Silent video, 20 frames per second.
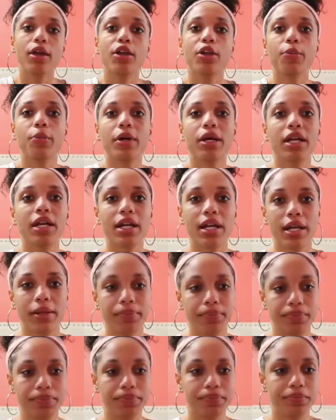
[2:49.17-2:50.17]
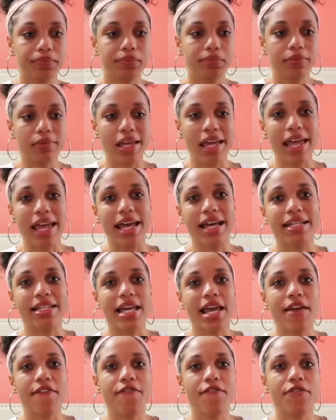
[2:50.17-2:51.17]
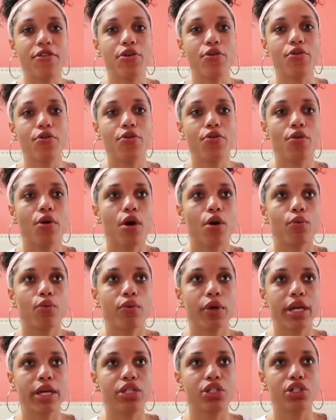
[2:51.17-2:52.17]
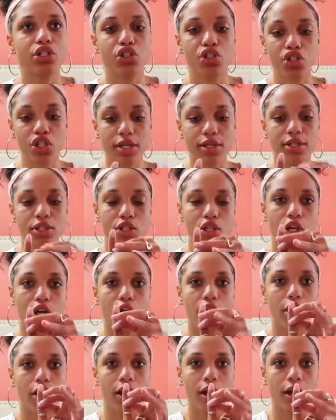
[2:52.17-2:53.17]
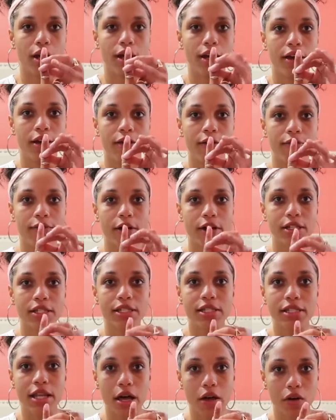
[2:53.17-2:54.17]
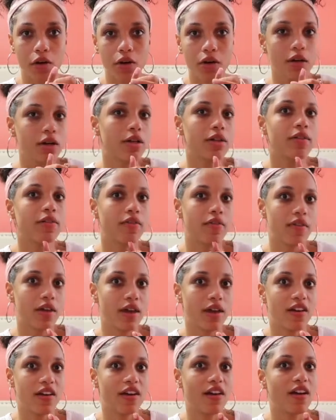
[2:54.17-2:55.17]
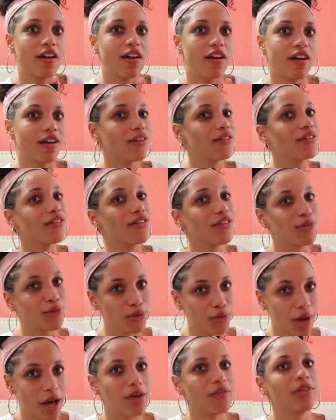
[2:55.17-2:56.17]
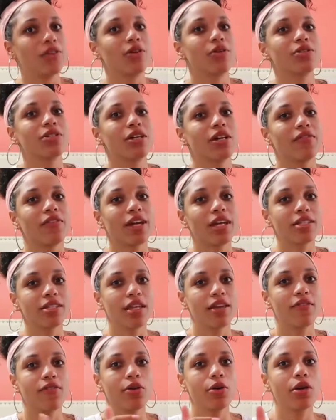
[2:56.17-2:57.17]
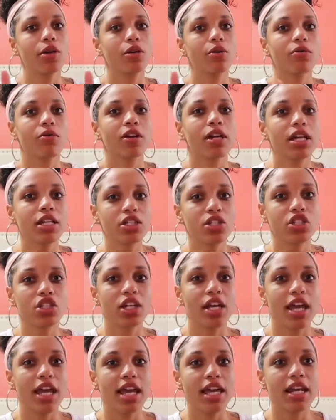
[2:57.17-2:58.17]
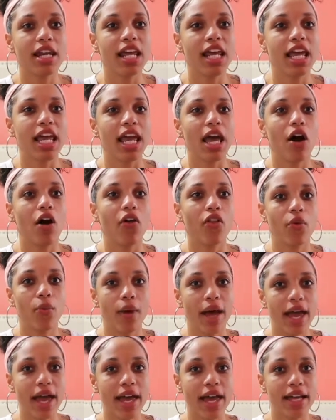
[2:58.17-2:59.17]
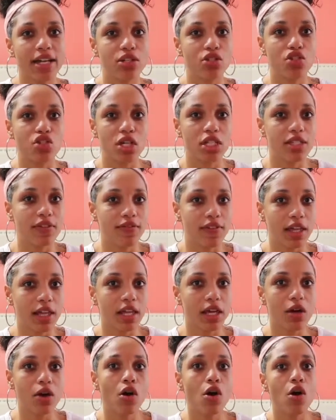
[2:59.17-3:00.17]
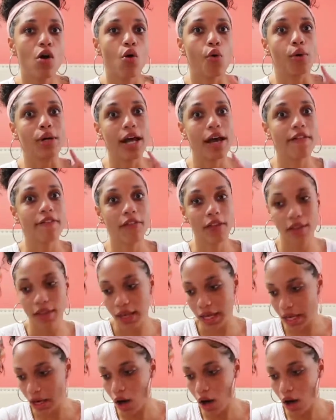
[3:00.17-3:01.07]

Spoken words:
Put it in, and if you reach just your first knuckle, then you have a low cervix. If you can reach in all the way and just feel it or not feeling it at